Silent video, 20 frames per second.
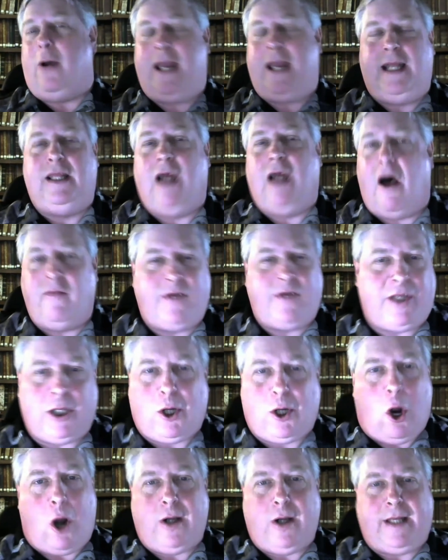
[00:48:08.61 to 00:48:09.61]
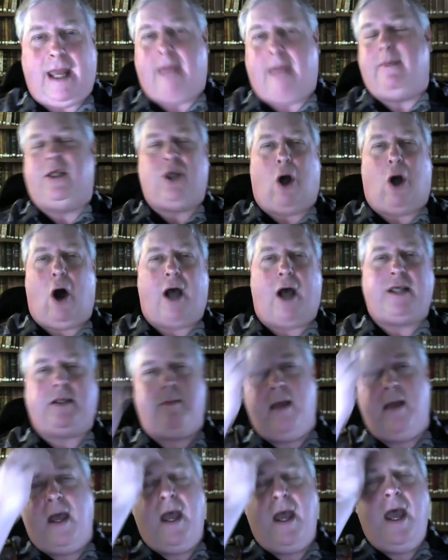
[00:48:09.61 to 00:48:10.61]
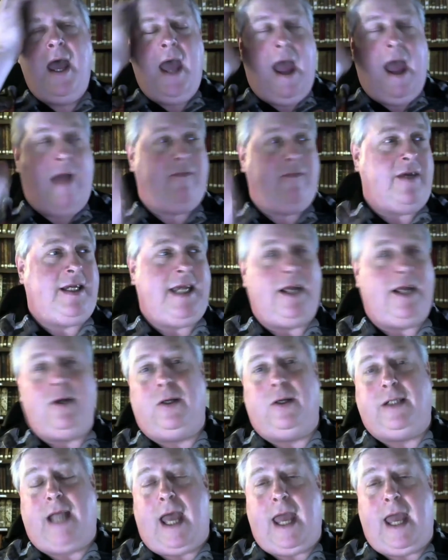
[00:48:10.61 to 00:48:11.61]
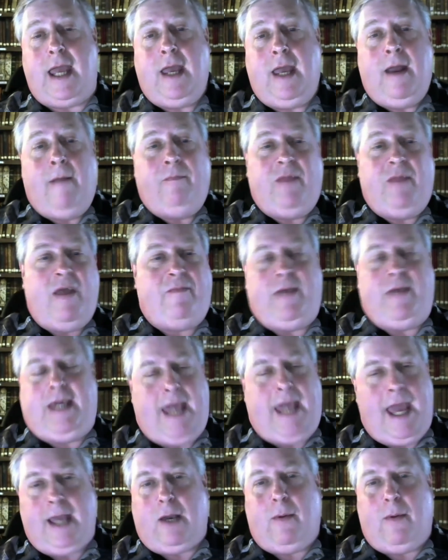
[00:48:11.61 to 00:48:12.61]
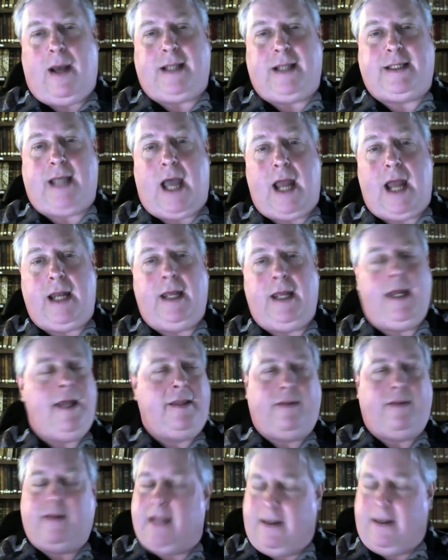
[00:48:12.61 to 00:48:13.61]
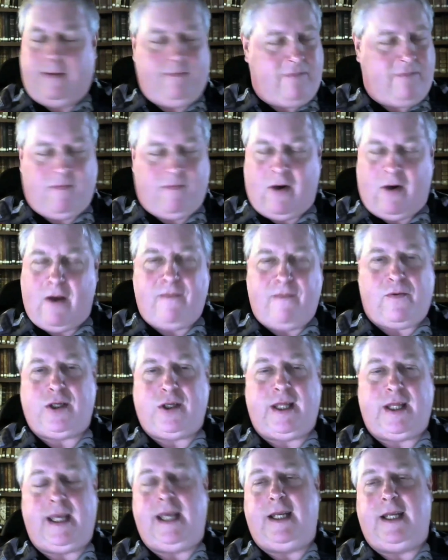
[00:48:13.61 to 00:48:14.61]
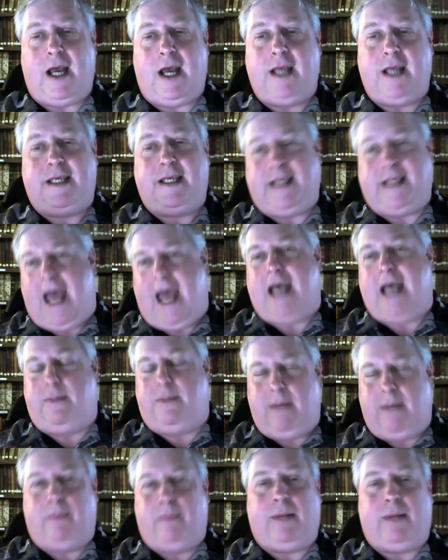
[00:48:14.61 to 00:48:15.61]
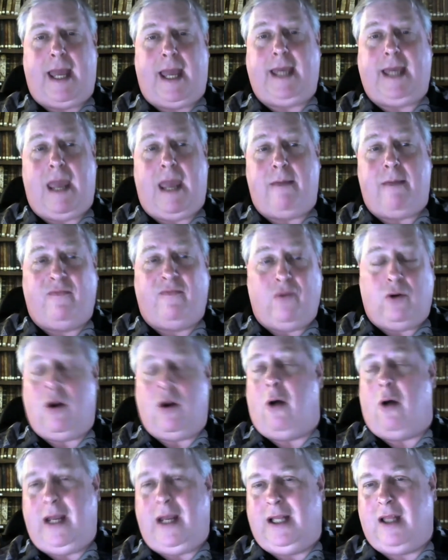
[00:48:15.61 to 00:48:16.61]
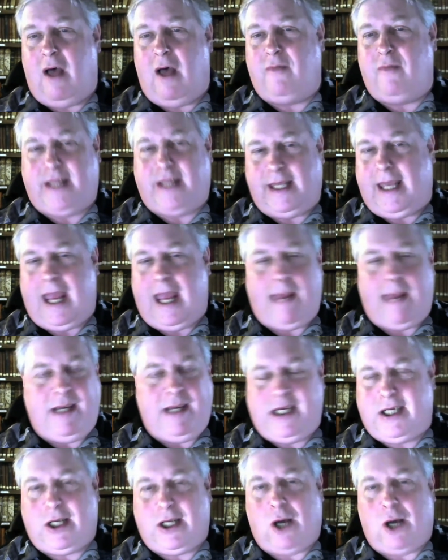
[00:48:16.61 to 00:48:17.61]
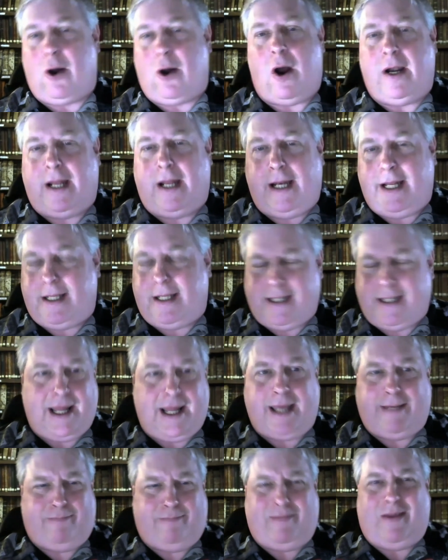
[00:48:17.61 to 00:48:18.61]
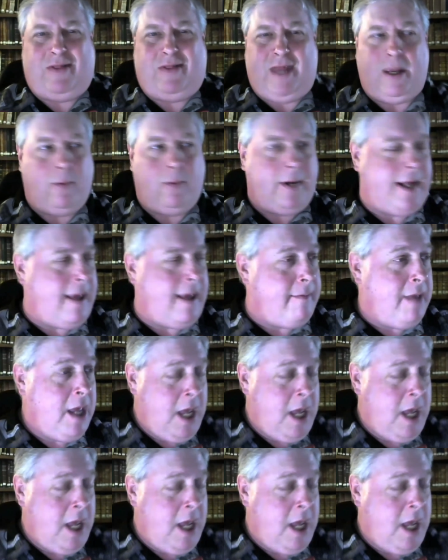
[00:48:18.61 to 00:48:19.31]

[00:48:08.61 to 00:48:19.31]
He loves the card game. It's awesome. Every single day, if he can't go outside, the very first thing he does is ask me to play a game of Uno. He loves the game. He's stuck on it. It's like a thing with him.